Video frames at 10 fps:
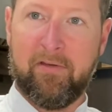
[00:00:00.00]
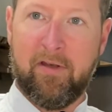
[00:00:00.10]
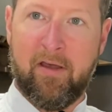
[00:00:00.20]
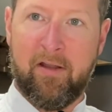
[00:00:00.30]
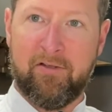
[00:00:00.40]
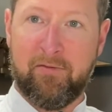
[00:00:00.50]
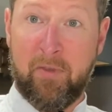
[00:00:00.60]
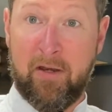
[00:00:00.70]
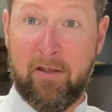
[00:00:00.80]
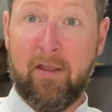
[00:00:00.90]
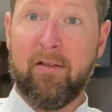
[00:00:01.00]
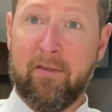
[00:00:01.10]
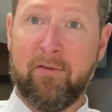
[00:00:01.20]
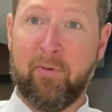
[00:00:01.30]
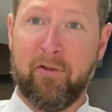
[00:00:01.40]
and hot. I just made it.
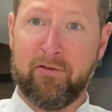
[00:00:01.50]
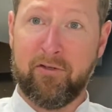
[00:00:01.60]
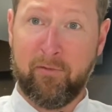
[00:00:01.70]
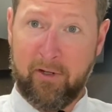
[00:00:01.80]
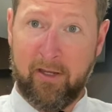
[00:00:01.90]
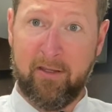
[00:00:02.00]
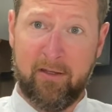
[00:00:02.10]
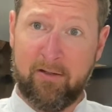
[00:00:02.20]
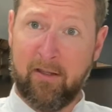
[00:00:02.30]
This is part of the show where I eat